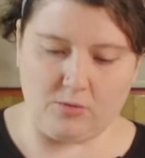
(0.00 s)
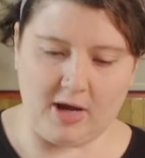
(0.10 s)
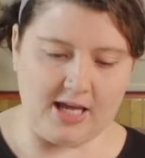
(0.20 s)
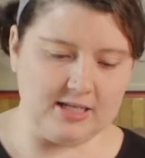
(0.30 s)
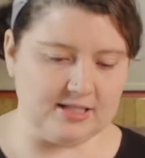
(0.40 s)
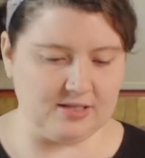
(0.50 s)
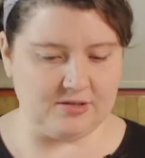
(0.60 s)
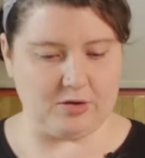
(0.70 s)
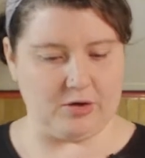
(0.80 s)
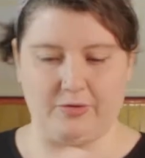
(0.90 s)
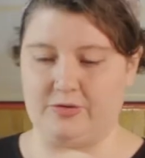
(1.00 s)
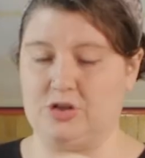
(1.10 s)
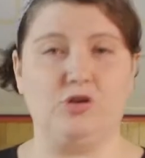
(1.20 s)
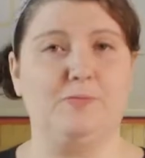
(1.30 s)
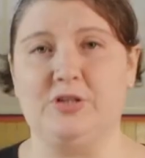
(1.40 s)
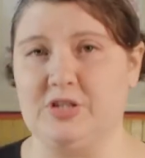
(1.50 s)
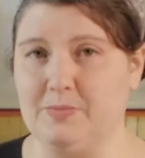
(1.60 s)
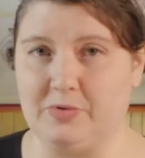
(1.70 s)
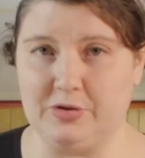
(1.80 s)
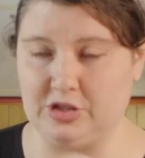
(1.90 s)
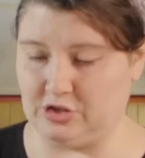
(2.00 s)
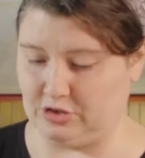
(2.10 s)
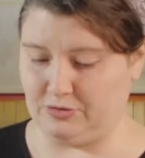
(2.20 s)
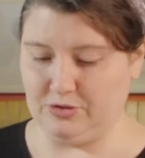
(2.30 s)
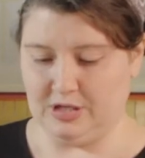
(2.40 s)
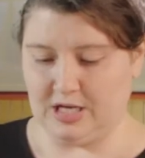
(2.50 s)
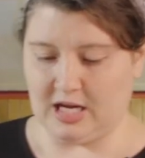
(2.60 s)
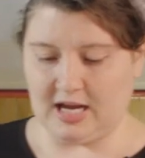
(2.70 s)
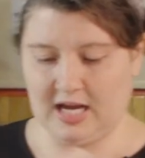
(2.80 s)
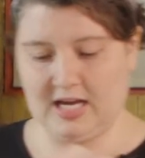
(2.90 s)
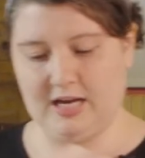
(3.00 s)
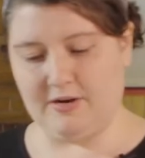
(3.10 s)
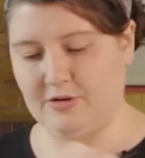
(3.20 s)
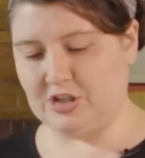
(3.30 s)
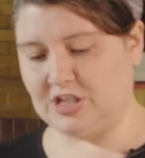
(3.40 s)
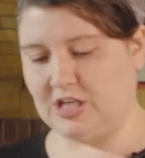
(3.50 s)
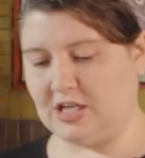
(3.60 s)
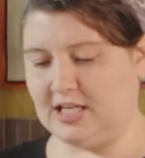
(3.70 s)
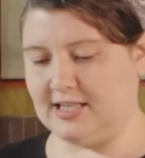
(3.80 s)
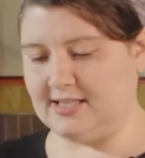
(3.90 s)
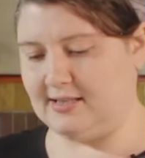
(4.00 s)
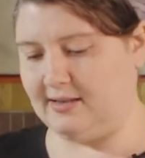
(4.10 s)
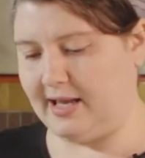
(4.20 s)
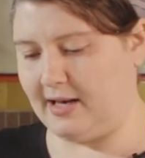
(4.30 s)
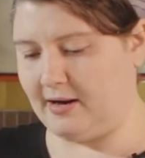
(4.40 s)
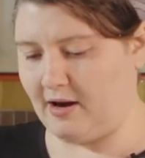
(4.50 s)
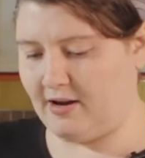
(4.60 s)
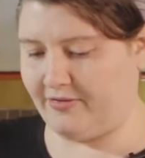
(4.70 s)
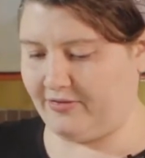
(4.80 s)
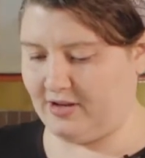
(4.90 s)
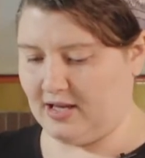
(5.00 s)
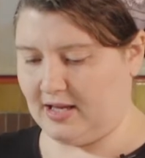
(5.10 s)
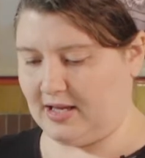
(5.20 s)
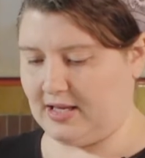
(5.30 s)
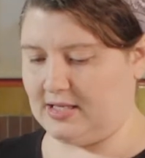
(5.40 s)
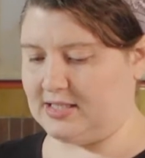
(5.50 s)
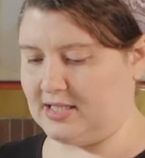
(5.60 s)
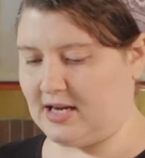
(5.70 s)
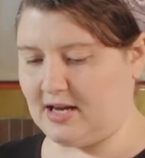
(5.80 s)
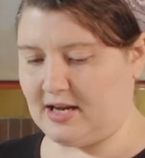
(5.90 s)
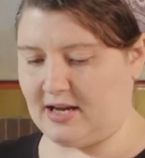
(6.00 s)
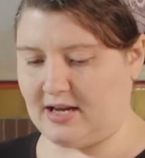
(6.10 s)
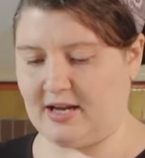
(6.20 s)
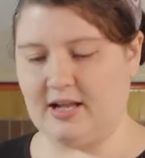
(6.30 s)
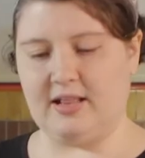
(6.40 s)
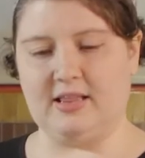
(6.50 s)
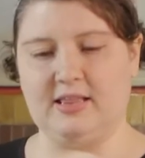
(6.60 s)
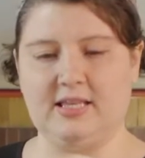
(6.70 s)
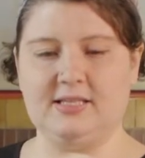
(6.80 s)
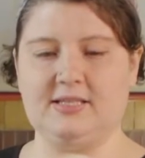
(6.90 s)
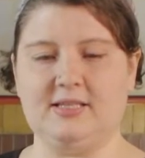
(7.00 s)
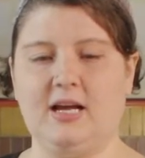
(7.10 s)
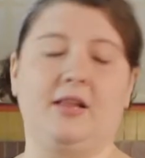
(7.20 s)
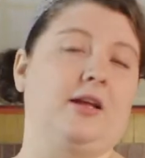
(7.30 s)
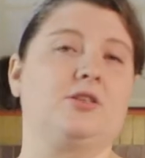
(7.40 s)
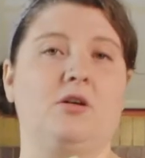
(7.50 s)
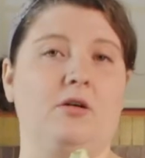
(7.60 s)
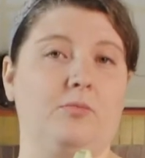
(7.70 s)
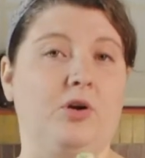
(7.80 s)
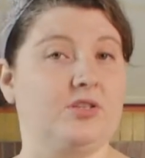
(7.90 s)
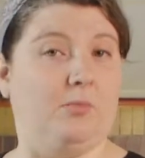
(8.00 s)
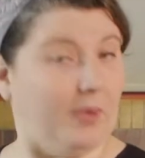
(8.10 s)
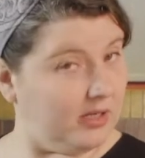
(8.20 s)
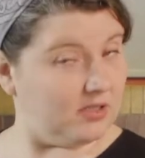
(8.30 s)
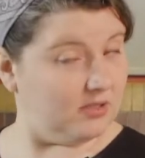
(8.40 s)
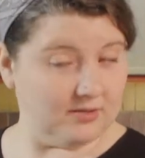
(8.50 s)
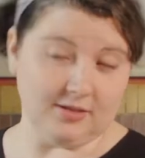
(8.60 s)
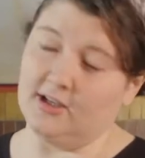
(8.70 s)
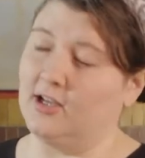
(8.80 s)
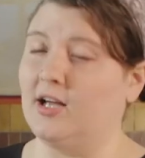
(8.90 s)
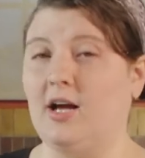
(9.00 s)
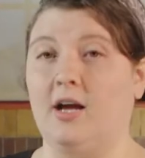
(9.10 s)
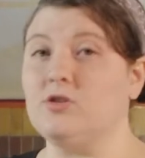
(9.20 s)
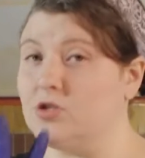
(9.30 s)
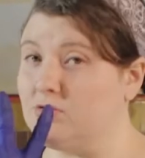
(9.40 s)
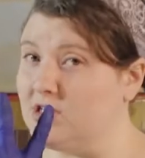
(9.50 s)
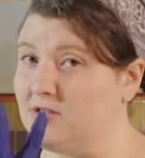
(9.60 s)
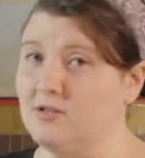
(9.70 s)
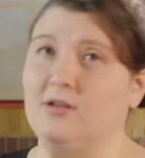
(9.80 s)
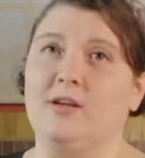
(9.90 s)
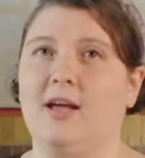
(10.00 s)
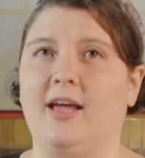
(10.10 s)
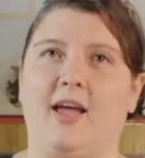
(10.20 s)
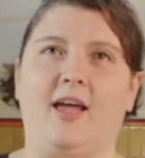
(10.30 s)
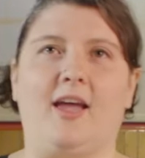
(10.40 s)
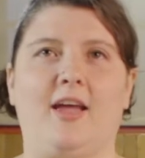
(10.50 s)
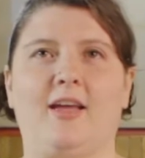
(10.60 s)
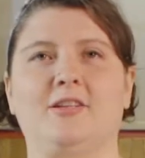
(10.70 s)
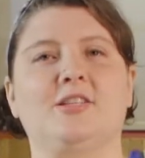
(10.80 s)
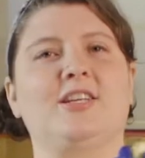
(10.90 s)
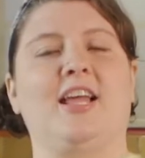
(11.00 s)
ways. They're super simple to do. We're just going to cut this little end off, and this I like to call the Brussels butt, 2 T's. And